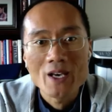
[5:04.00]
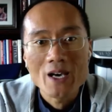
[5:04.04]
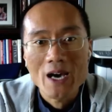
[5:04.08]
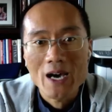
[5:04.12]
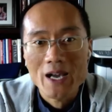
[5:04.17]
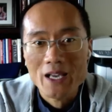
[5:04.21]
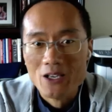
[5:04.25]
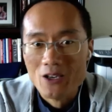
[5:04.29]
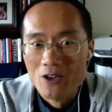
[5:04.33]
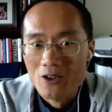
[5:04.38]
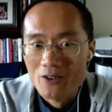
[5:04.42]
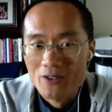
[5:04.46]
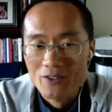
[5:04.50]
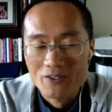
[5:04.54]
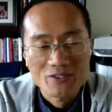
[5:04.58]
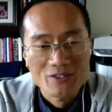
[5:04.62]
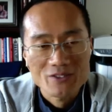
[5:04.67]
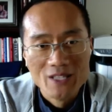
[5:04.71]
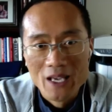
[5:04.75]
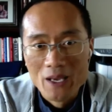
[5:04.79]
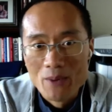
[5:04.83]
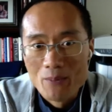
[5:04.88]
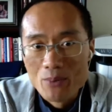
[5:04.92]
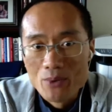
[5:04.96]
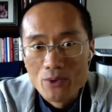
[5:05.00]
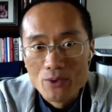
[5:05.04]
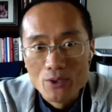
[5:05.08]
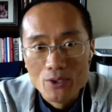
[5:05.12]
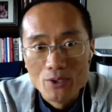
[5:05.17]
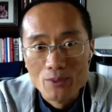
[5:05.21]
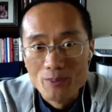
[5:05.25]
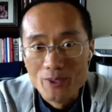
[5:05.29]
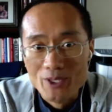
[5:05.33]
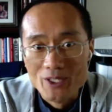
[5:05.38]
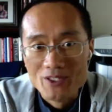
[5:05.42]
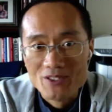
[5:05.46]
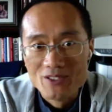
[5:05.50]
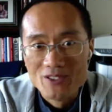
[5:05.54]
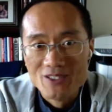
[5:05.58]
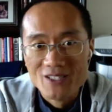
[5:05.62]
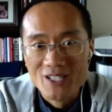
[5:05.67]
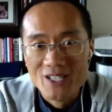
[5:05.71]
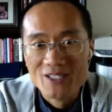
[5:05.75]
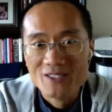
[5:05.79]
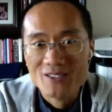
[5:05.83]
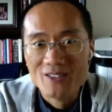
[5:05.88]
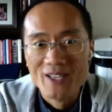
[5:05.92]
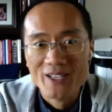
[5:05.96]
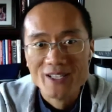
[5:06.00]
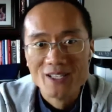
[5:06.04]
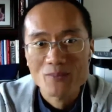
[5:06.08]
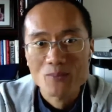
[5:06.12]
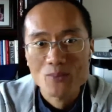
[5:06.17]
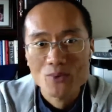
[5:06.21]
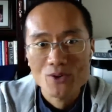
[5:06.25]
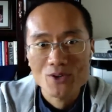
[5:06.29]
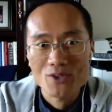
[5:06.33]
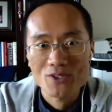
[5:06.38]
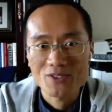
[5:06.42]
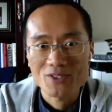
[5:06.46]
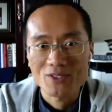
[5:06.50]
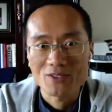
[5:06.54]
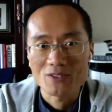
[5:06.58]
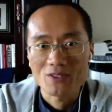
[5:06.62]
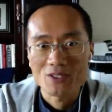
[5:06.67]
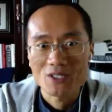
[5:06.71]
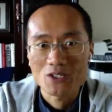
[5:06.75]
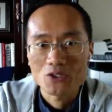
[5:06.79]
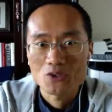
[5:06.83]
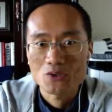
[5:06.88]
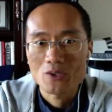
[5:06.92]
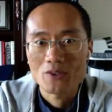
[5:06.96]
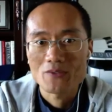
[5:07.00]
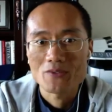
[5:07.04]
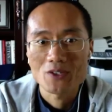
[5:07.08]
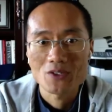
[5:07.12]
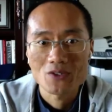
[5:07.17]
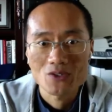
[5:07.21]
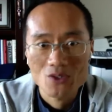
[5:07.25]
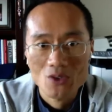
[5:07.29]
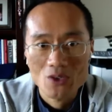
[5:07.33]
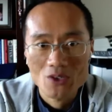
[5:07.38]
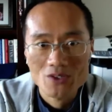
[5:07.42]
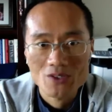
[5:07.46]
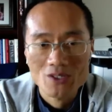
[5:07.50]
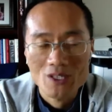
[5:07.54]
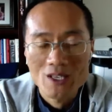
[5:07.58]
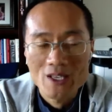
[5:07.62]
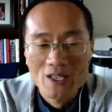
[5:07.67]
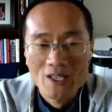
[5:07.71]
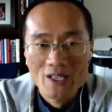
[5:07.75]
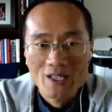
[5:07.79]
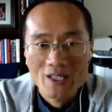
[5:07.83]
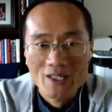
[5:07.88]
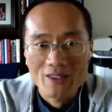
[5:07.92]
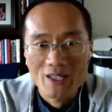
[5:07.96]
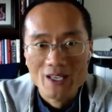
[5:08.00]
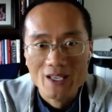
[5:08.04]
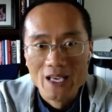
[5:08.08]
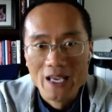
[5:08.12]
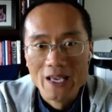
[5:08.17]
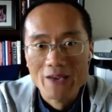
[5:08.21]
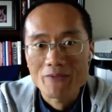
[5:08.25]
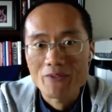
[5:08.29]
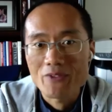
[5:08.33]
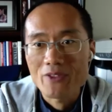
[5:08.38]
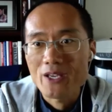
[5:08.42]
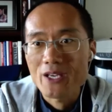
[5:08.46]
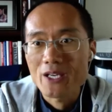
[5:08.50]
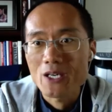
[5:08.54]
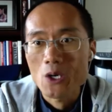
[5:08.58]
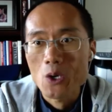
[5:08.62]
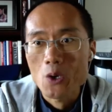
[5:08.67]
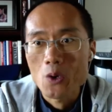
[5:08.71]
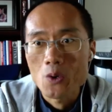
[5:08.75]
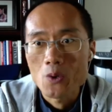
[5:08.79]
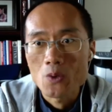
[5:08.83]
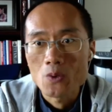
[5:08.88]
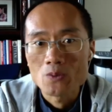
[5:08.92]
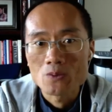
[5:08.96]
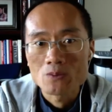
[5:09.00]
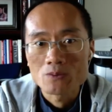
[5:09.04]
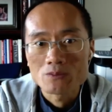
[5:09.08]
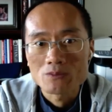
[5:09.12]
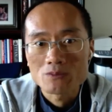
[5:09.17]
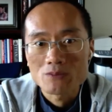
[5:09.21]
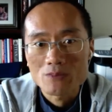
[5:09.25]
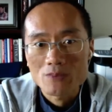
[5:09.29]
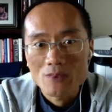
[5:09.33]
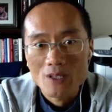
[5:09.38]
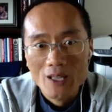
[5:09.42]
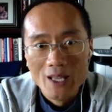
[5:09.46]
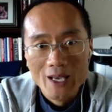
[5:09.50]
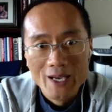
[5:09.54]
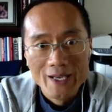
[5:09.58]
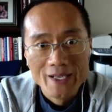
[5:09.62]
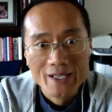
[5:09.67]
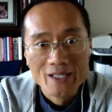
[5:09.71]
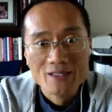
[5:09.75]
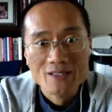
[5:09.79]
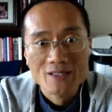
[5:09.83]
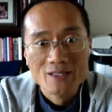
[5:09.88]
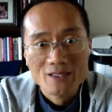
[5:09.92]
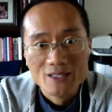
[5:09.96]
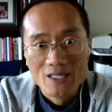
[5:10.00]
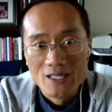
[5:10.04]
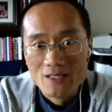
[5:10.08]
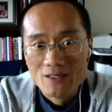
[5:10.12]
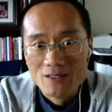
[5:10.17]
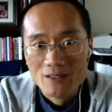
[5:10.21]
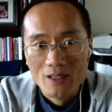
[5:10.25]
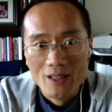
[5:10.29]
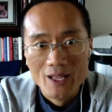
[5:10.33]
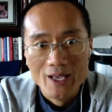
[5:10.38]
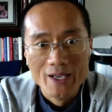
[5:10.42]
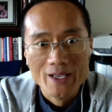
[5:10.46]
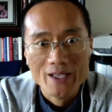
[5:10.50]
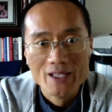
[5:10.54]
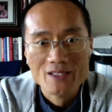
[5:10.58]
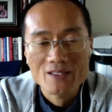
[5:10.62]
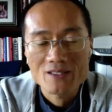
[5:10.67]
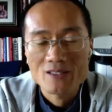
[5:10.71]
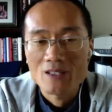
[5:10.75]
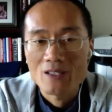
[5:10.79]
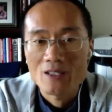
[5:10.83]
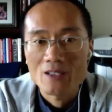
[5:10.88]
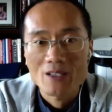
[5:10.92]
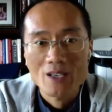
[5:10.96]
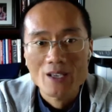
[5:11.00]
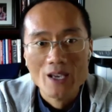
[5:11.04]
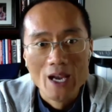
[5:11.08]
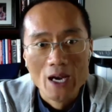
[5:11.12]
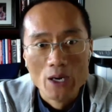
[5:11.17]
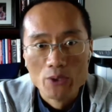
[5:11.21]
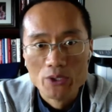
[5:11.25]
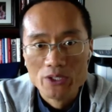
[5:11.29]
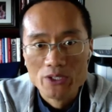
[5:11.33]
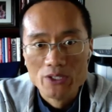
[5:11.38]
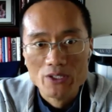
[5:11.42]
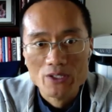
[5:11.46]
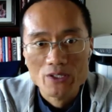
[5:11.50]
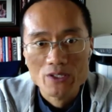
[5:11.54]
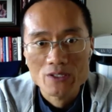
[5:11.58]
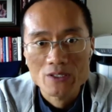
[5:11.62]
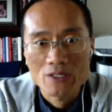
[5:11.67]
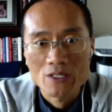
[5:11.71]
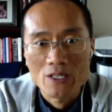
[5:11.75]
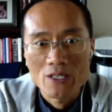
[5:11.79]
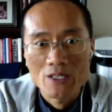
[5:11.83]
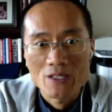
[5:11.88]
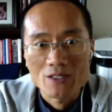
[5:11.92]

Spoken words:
I call it temperament. It's like a person. Each traffic source, they have their own likes, dislikes, characters.